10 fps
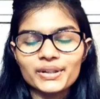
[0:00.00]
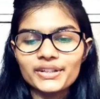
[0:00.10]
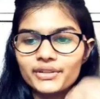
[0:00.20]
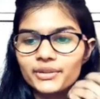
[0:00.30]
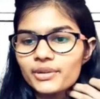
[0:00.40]

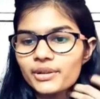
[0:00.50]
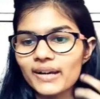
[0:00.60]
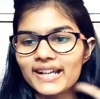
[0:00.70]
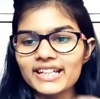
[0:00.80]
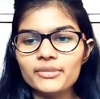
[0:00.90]
Hello
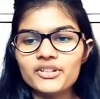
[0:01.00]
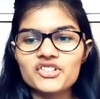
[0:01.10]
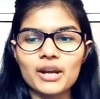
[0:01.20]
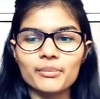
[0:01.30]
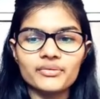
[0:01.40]
everyone, my
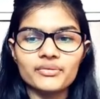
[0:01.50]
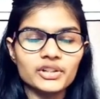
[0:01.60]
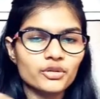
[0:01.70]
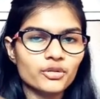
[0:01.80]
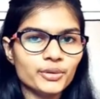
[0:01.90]
name is
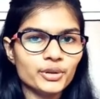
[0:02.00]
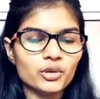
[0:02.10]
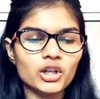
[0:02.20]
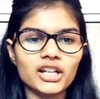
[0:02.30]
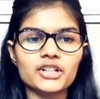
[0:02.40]
Shambhavi.
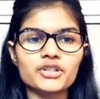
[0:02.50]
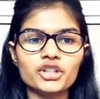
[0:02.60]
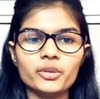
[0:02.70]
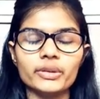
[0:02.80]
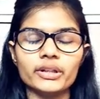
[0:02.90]
Hope you all
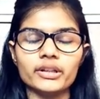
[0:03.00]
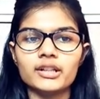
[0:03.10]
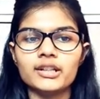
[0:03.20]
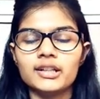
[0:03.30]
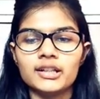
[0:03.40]
are doing
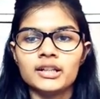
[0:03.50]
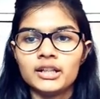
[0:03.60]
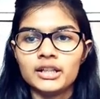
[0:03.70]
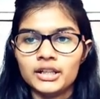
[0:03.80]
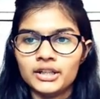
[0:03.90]
well.
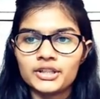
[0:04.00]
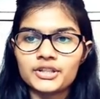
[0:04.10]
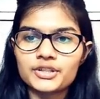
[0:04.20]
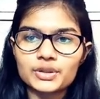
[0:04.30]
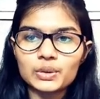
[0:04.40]

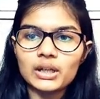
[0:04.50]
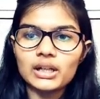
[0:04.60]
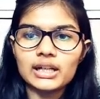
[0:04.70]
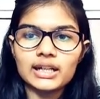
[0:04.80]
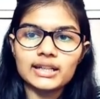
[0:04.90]
So,
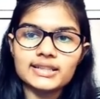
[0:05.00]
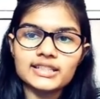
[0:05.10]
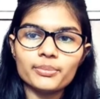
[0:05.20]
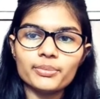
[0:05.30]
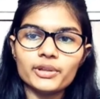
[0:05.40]

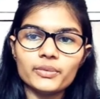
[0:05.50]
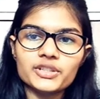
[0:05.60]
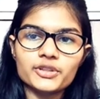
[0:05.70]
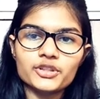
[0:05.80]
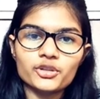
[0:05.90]
as in the
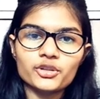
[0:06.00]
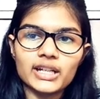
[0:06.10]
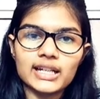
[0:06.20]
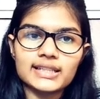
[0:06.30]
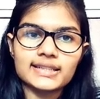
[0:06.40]
previous
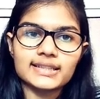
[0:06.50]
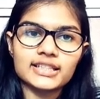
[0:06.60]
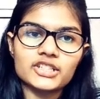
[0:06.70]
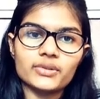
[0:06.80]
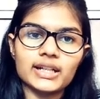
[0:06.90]
video, we had
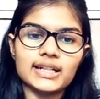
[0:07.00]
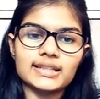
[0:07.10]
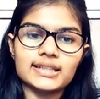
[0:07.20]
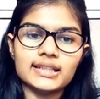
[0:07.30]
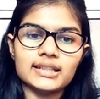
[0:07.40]
discussed
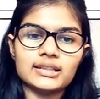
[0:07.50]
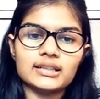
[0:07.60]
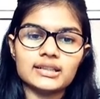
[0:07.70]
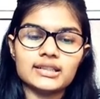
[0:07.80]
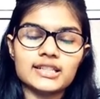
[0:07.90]
regarding
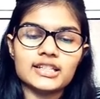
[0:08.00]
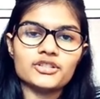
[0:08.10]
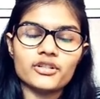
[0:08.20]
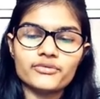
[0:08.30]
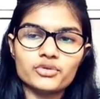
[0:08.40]
the
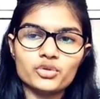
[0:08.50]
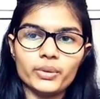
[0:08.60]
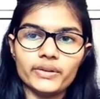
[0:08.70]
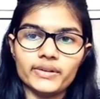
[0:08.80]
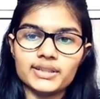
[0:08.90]
test of
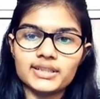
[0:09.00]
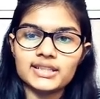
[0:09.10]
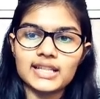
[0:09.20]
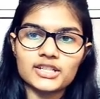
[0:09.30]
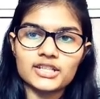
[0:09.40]
two
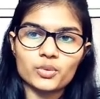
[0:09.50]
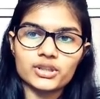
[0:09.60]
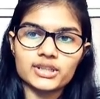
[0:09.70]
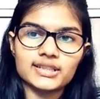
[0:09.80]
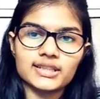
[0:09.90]
variances, that
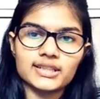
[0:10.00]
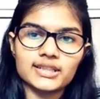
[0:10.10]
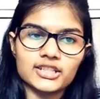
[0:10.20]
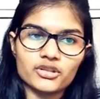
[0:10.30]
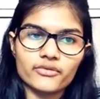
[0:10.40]
what is
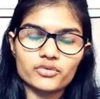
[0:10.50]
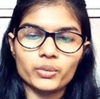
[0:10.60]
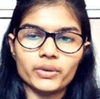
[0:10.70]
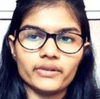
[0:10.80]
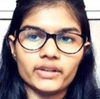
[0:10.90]
this test
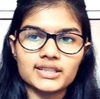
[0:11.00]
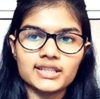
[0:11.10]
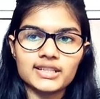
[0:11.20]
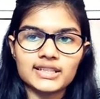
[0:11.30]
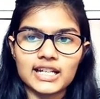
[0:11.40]
of two
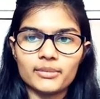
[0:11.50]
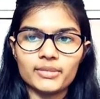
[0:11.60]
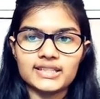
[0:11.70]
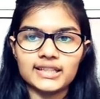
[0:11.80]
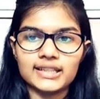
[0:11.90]
variances
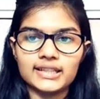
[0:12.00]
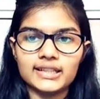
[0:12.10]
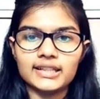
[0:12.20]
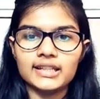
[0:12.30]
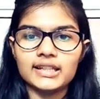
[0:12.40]
and
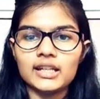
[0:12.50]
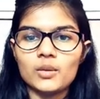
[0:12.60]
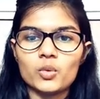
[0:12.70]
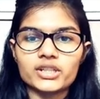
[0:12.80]
basically